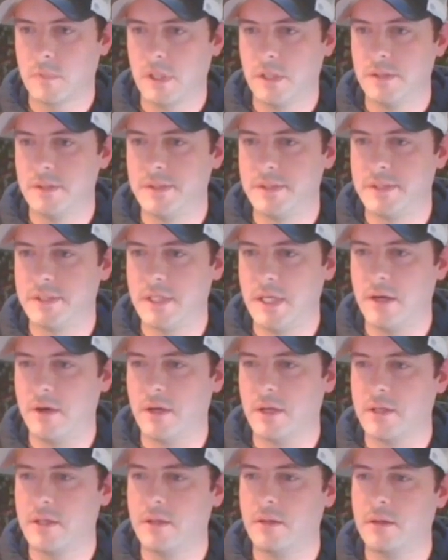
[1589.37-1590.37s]

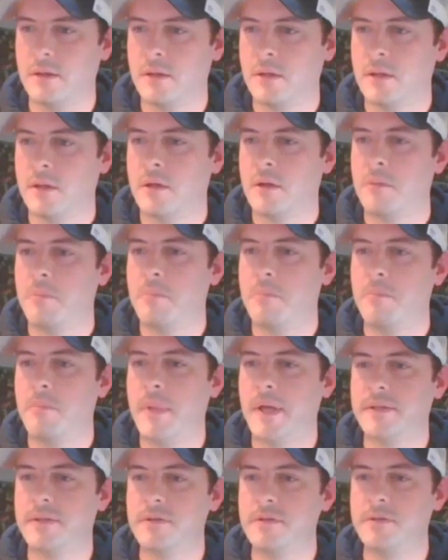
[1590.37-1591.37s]
Zarek,
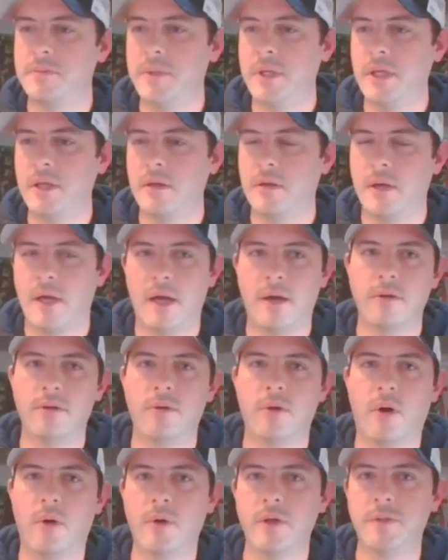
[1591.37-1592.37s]
message me how
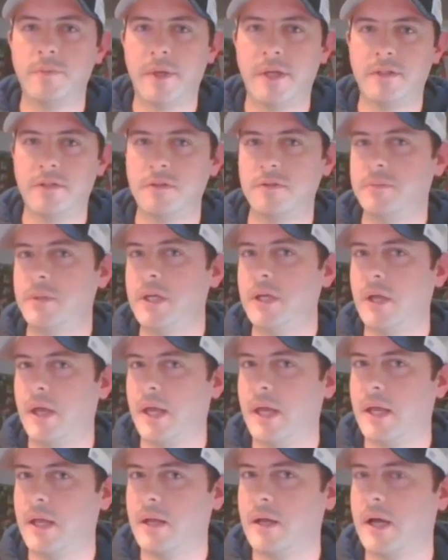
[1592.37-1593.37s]
you always message me,
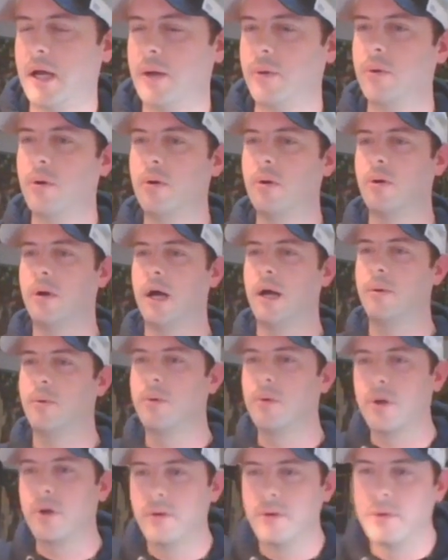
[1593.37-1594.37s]
and I
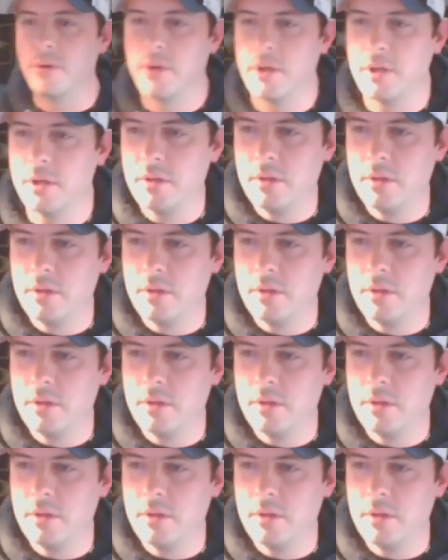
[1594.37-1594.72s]
will go do it.